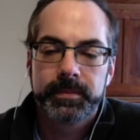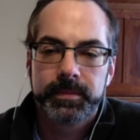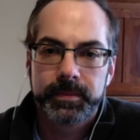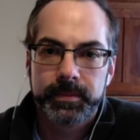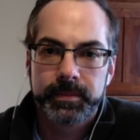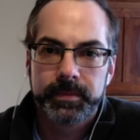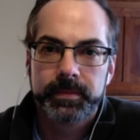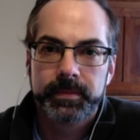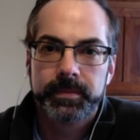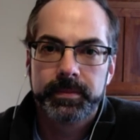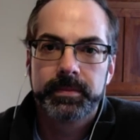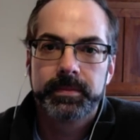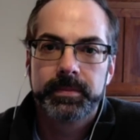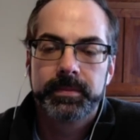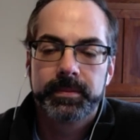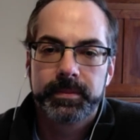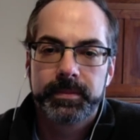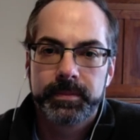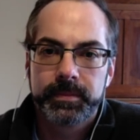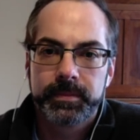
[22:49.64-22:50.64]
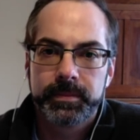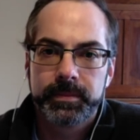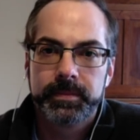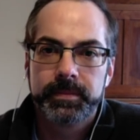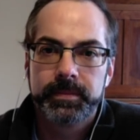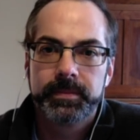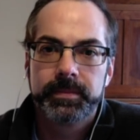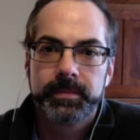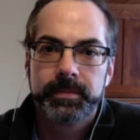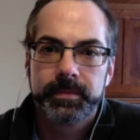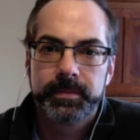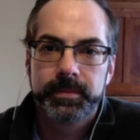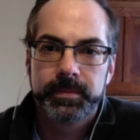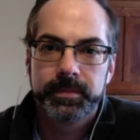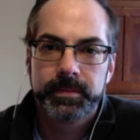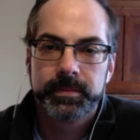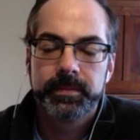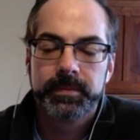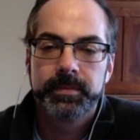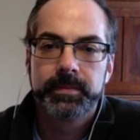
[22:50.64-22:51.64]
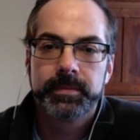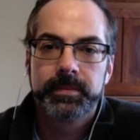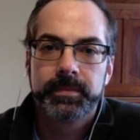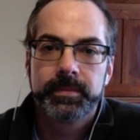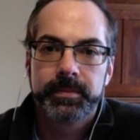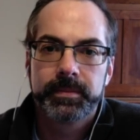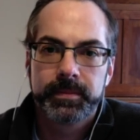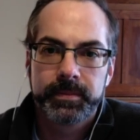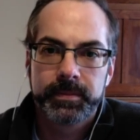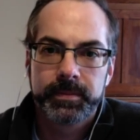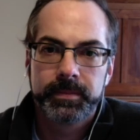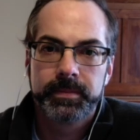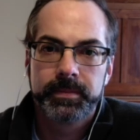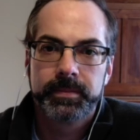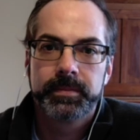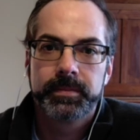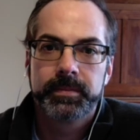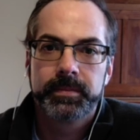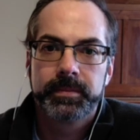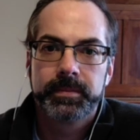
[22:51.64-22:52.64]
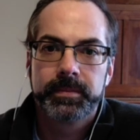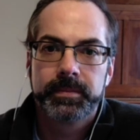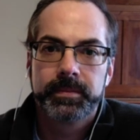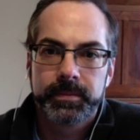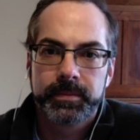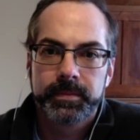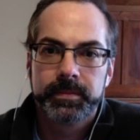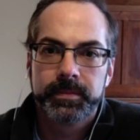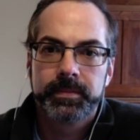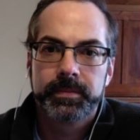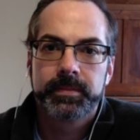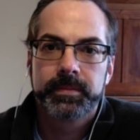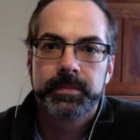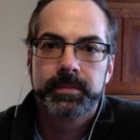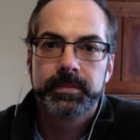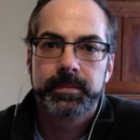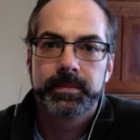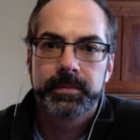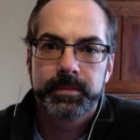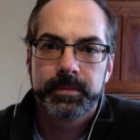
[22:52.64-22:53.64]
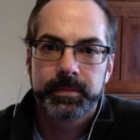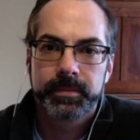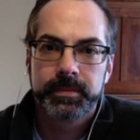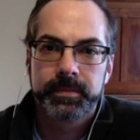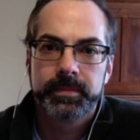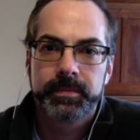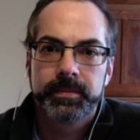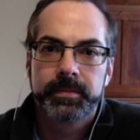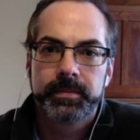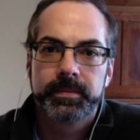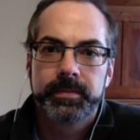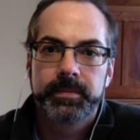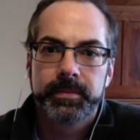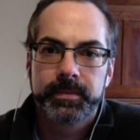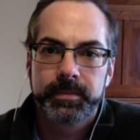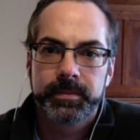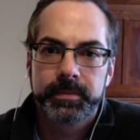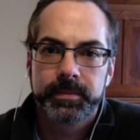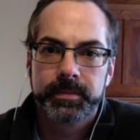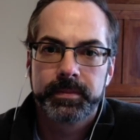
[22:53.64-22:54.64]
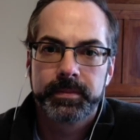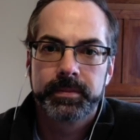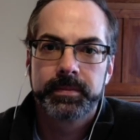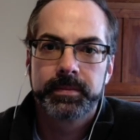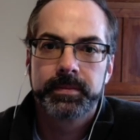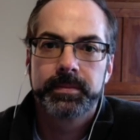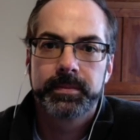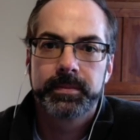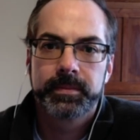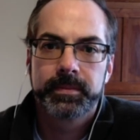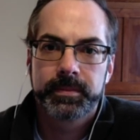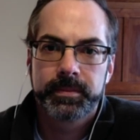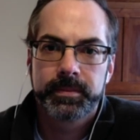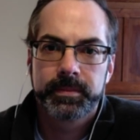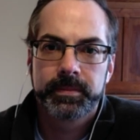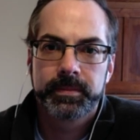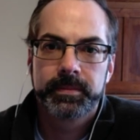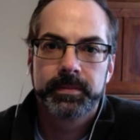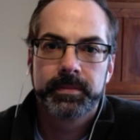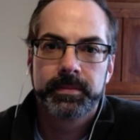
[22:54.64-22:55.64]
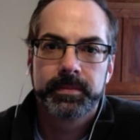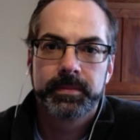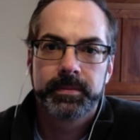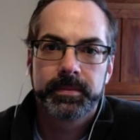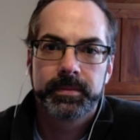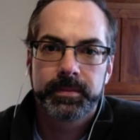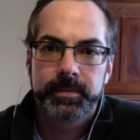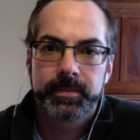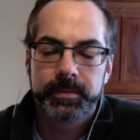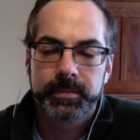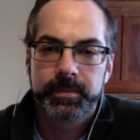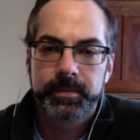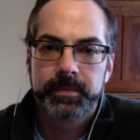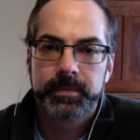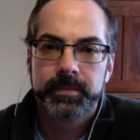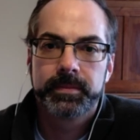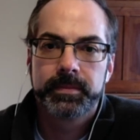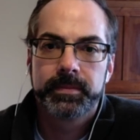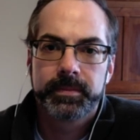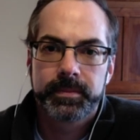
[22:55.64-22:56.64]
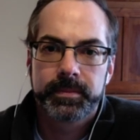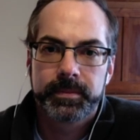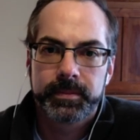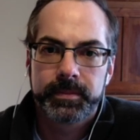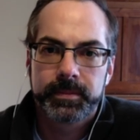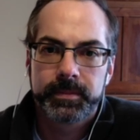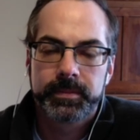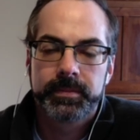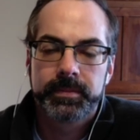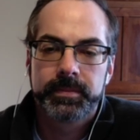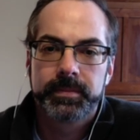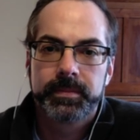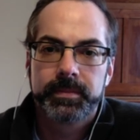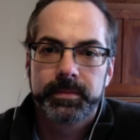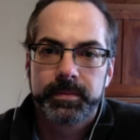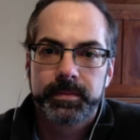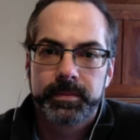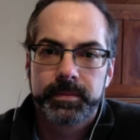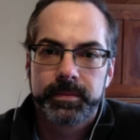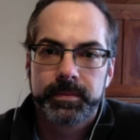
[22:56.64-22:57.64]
The person shown says nothing.